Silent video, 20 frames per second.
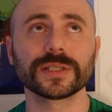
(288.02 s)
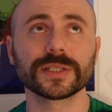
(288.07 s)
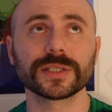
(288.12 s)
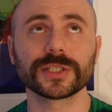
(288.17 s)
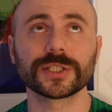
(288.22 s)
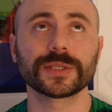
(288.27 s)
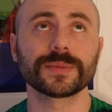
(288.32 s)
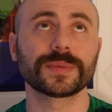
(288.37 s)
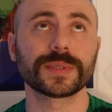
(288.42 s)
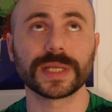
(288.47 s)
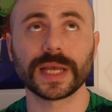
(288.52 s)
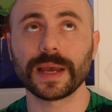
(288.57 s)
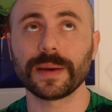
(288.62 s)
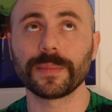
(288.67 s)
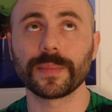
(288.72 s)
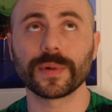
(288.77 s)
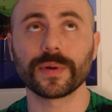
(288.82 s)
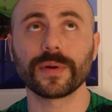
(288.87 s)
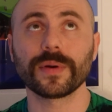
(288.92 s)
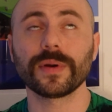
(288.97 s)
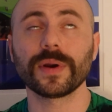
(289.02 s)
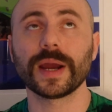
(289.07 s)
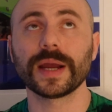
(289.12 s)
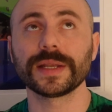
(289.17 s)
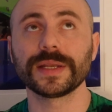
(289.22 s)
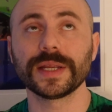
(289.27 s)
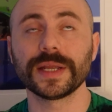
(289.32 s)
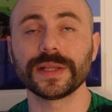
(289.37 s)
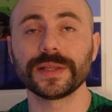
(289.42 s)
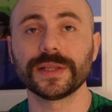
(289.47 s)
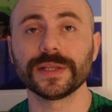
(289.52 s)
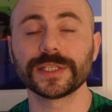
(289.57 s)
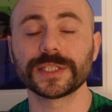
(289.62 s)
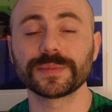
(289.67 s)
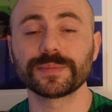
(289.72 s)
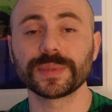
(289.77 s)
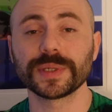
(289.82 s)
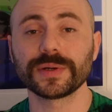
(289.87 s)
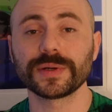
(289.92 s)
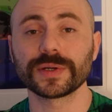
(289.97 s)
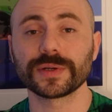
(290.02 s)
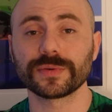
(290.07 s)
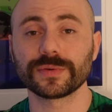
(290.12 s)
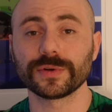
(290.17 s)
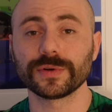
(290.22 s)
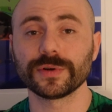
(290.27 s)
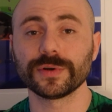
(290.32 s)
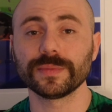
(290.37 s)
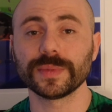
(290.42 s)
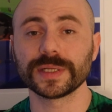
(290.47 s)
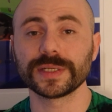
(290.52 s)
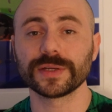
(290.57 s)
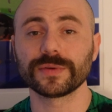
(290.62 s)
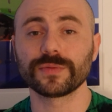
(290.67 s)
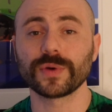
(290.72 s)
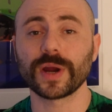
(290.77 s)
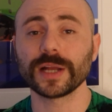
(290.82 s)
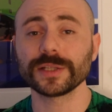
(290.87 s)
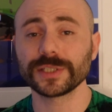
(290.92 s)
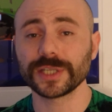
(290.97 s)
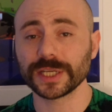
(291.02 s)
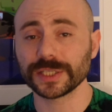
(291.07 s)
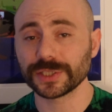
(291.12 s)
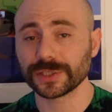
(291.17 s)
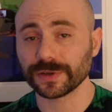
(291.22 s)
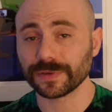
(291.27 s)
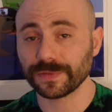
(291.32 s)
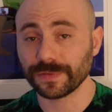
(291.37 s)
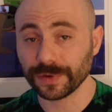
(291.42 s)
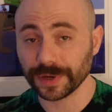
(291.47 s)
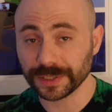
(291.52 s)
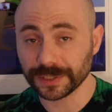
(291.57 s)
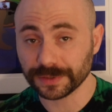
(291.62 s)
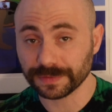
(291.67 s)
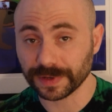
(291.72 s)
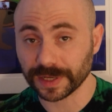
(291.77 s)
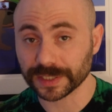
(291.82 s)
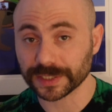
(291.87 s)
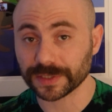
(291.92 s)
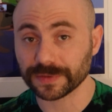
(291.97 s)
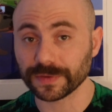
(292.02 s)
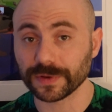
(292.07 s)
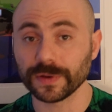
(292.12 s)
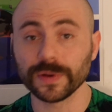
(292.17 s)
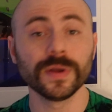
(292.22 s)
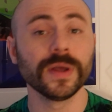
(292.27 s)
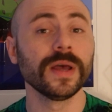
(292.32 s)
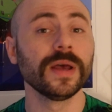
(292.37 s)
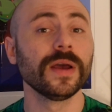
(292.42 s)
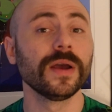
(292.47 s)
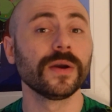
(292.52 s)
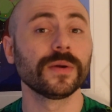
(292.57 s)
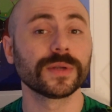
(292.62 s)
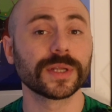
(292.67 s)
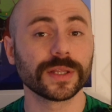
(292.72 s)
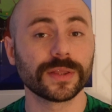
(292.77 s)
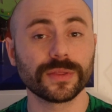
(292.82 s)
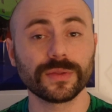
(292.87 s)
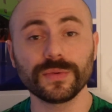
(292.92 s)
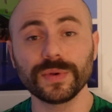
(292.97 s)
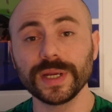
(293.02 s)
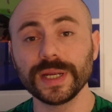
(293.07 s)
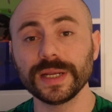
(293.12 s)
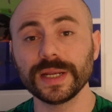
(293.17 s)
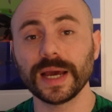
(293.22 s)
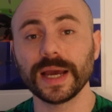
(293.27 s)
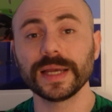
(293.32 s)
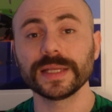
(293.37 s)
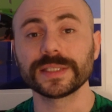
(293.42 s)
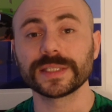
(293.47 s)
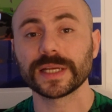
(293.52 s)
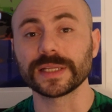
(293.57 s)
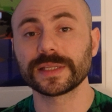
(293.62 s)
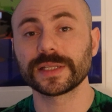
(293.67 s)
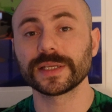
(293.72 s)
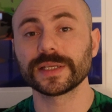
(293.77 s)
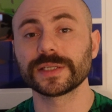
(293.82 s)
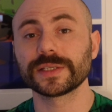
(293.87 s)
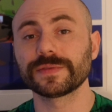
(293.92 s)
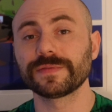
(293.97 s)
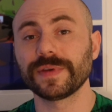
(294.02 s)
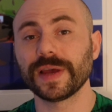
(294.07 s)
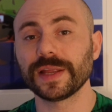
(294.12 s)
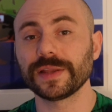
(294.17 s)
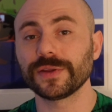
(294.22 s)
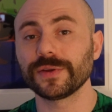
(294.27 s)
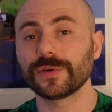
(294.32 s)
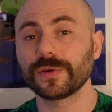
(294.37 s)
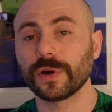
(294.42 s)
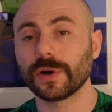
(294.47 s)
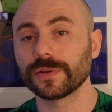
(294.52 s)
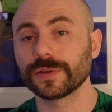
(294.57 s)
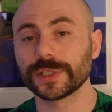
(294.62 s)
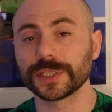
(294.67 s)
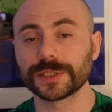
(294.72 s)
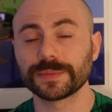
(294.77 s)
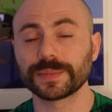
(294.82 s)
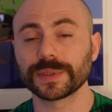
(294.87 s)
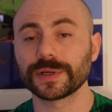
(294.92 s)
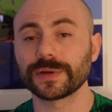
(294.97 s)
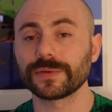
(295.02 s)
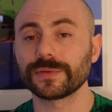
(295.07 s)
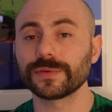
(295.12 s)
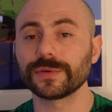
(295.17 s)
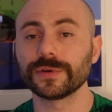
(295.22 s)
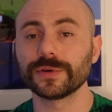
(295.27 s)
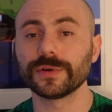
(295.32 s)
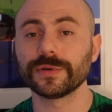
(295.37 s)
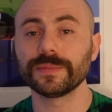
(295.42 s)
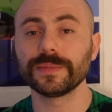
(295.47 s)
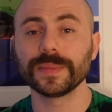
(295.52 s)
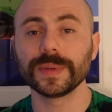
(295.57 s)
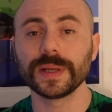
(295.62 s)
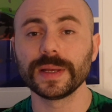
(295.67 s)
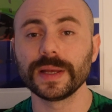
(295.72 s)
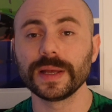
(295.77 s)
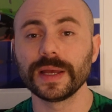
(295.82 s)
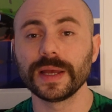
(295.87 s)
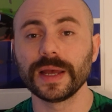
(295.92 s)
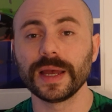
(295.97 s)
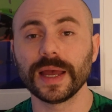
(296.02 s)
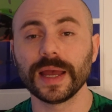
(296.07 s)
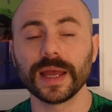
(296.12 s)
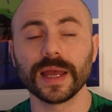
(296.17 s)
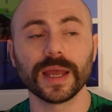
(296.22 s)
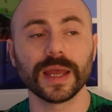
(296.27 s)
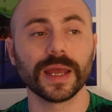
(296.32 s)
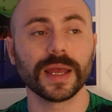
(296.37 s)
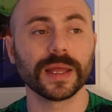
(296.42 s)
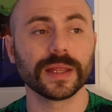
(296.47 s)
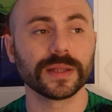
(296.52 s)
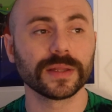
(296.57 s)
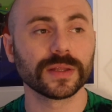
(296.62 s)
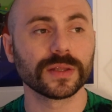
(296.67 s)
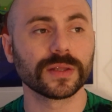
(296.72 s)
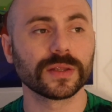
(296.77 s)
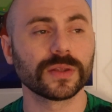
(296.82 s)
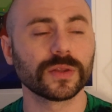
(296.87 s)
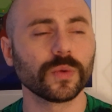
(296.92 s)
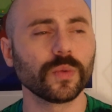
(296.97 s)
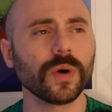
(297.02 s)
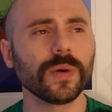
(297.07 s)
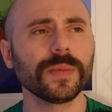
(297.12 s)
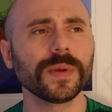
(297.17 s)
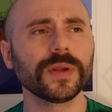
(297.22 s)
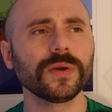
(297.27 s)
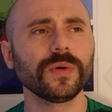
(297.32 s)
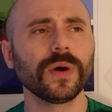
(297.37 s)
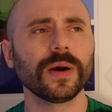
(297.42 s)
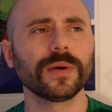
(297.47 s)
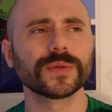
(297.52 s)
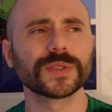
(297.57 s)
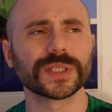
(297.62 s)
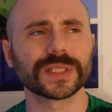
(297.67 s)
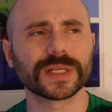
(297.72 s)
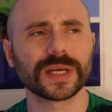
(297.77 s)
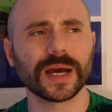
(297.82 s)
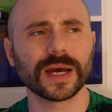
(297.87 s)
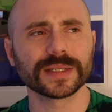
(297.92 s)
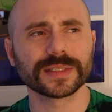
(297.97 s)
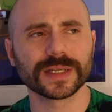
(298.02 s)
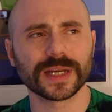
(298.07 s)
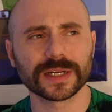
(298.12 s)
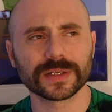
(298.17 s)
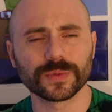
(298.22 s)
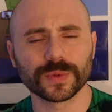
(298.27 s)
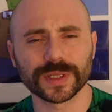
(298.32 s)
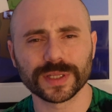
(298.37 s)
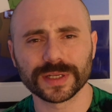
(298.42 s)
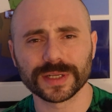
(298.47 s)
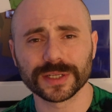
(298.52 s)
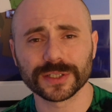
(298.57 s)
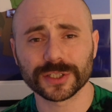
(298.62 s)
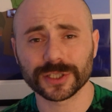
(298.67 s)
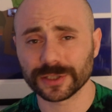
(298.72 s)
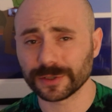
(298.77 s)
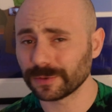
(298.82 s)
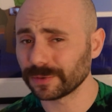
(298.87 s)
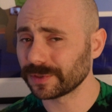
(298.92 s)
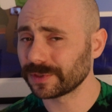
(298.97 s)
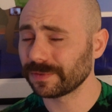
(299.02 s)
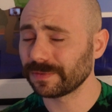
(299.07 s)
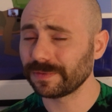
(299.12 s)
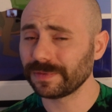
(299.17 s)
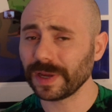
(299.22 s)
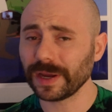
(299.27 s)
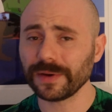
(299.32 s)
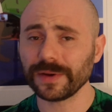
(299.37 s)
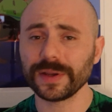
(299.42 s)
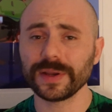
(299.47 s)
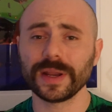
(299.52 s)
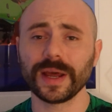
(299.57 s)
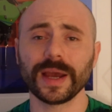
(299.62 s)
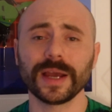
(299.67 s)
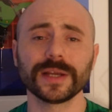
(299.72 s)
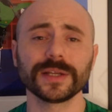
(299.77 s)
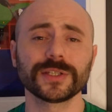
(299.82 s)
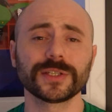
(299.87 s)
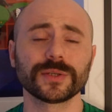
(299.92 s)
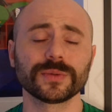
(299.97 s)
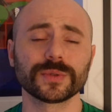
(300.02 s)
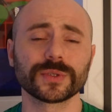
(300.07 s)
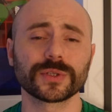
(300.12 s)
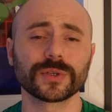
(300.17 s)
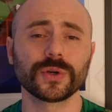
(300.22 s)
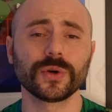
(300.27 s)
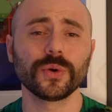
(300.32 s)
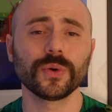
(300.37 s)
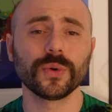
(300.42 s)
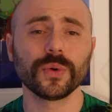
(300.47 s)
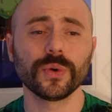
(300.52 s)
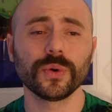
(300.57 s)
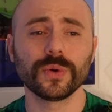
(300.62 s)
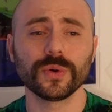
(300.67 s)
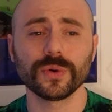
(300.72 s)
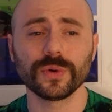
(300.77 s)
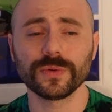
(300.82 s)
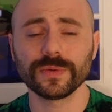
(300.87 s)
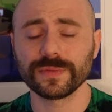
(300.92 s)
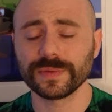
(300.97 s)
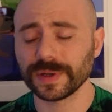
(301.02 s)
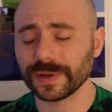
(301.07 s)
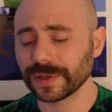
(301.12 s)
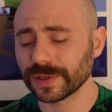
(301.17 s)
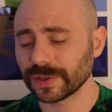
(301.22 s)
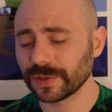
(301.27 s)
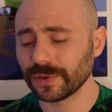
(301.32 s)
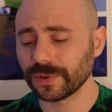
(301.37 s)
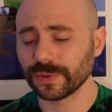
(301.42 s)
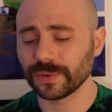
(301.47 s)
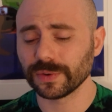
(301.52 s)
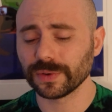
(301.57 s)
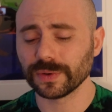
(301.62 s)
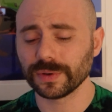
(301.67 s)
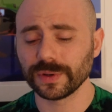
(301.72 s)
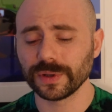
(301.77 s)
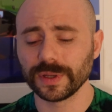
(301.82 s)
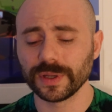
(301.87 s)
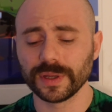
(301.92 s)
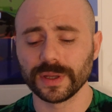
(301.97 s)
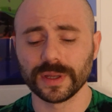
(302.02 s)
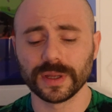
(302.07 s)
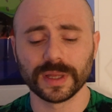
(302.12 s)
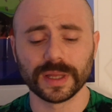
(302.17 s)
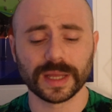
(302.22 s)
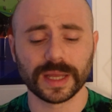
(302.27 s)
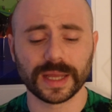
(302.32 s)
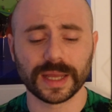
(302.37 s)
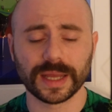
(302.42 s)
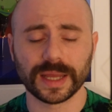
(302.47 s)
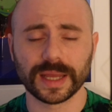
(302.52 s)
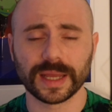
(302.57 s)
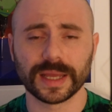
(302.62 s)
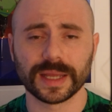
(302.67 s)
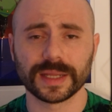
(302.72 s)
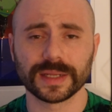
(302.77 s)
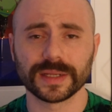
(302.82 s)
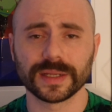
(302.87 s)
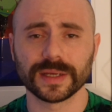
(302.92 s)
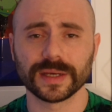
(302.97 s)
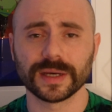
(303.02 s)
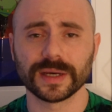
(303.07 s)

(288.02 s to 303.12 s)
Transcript: September, I did the Spirit Room. I did Rochester Fringe Festival. Did 3 nights at this venue called the Spirit Room. And the woman who I was in contact with initially was very nice. She was cool, very cool. And